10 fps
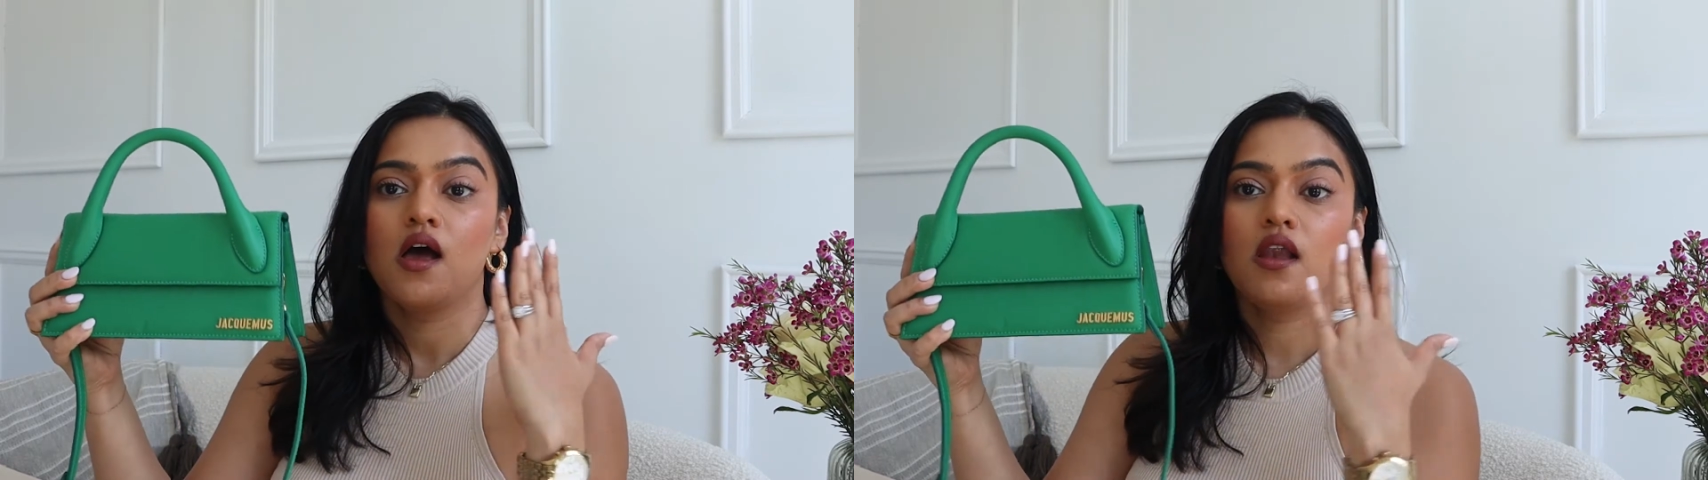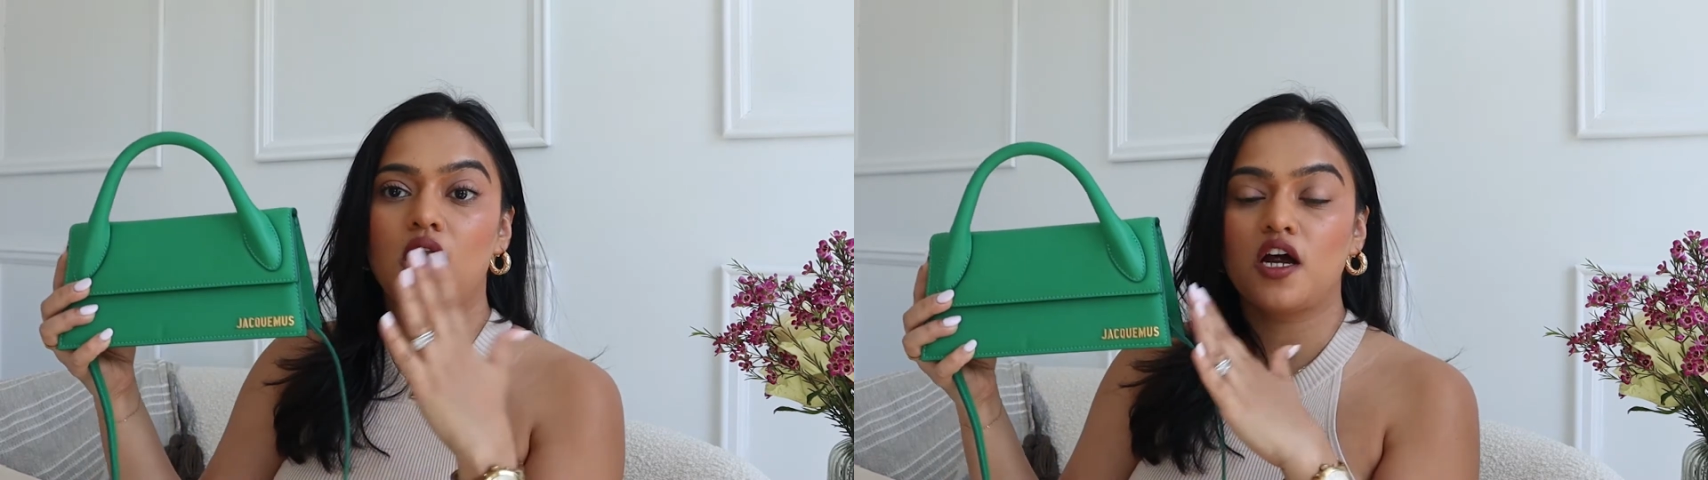
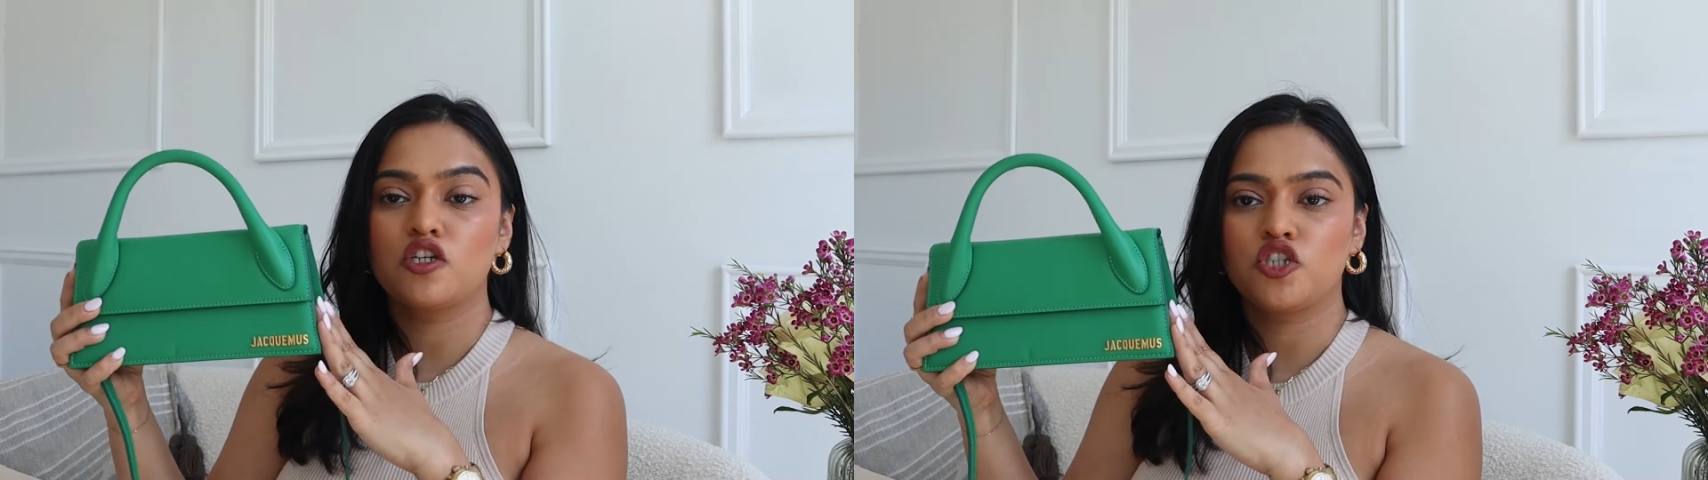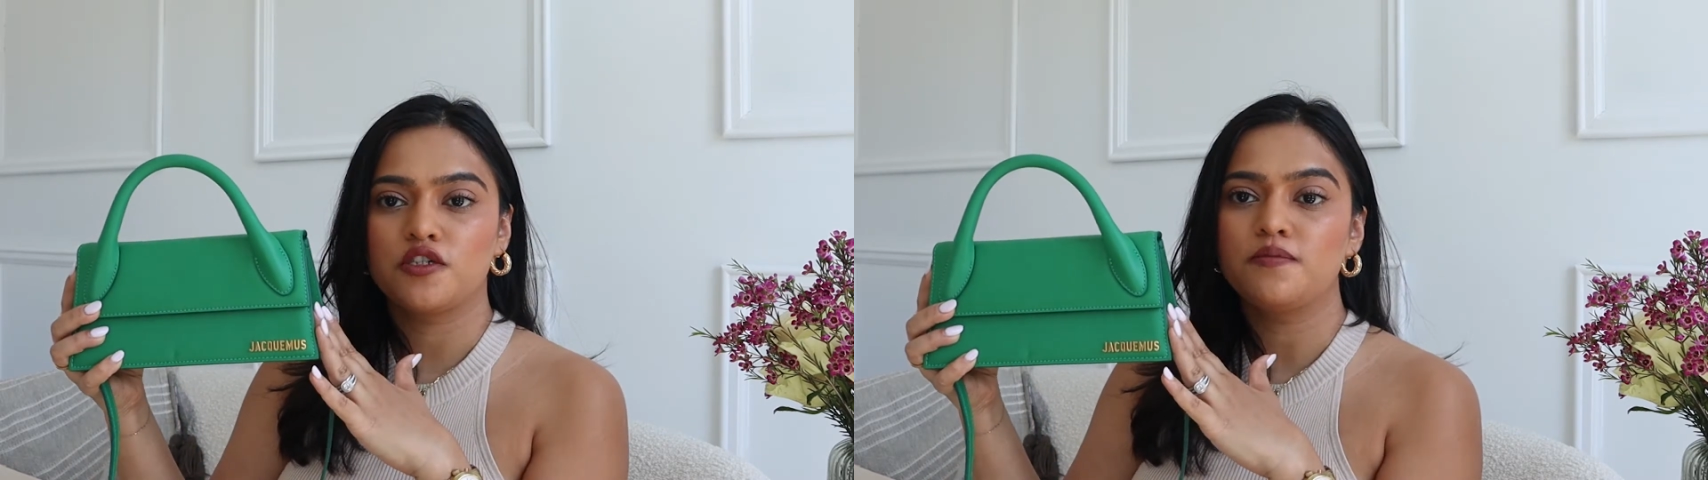
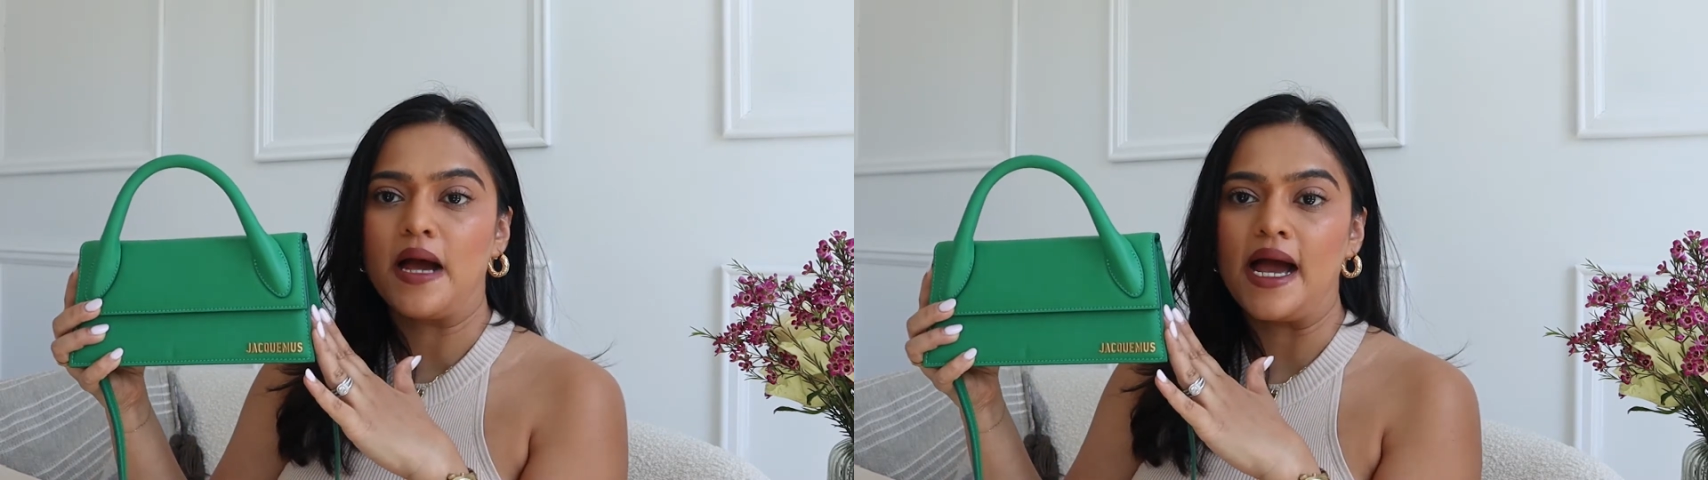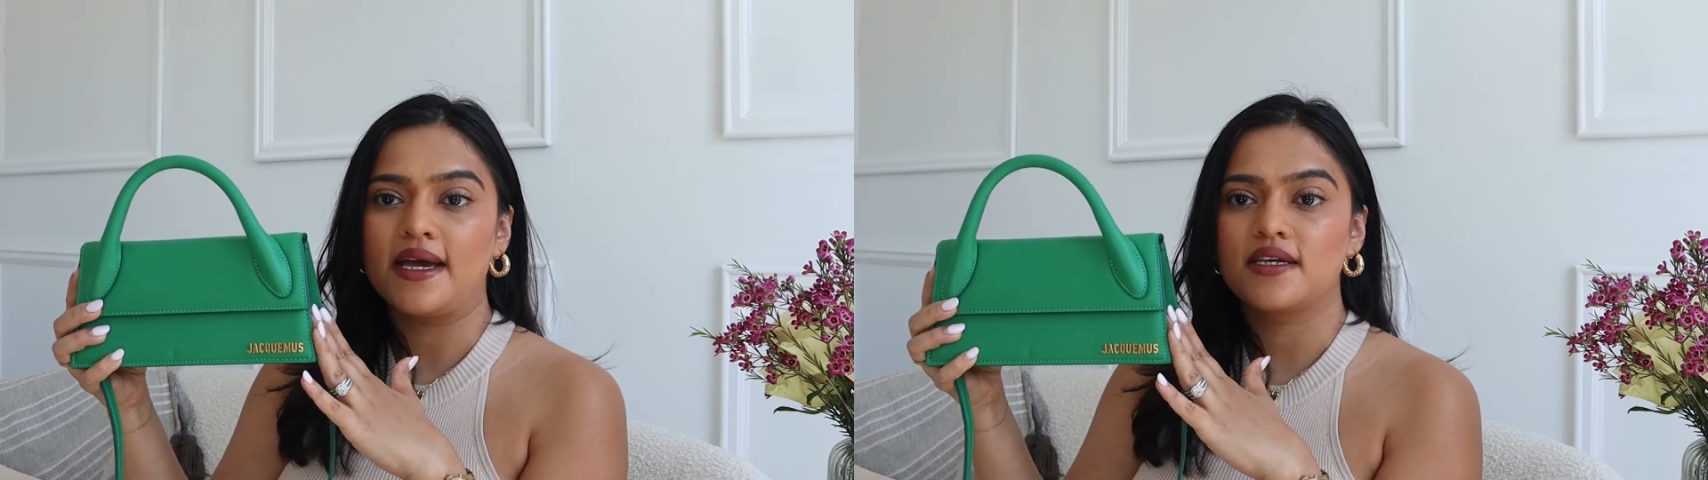larger
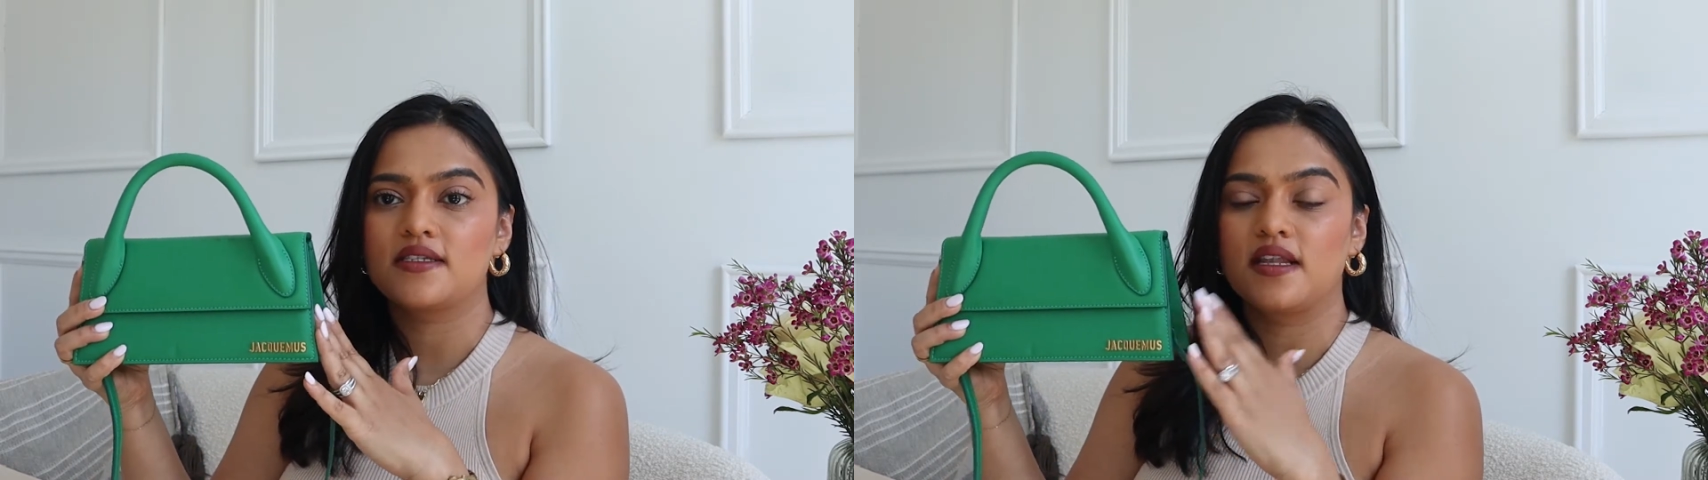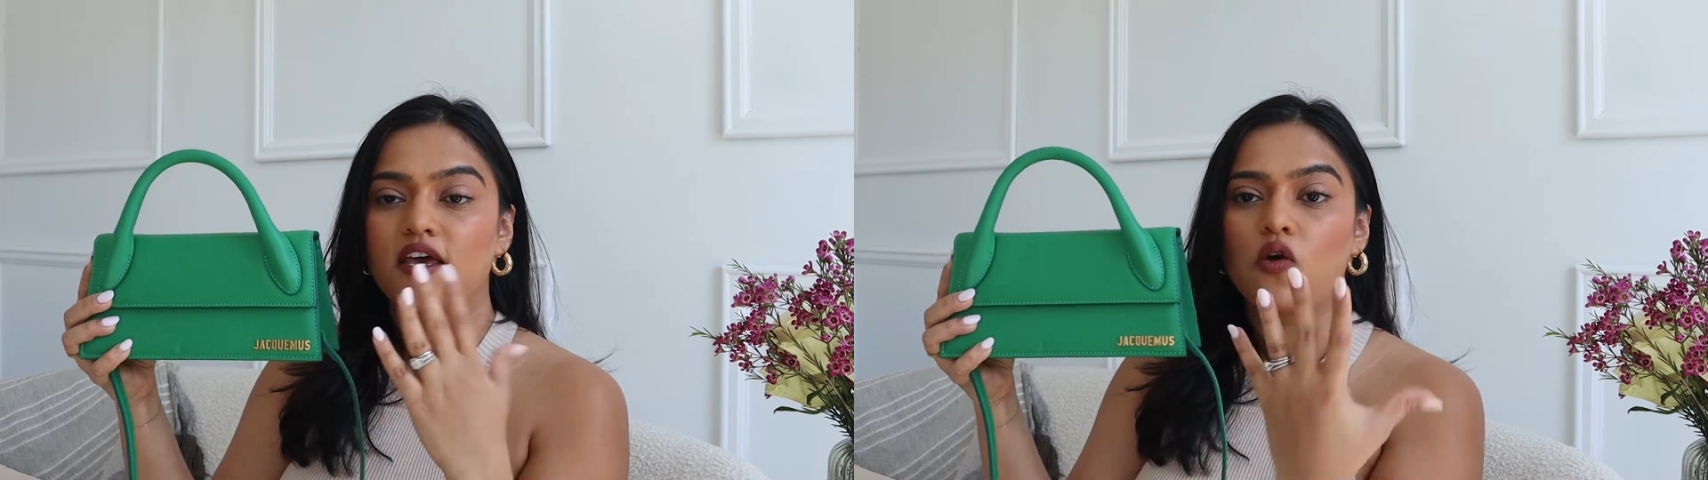bags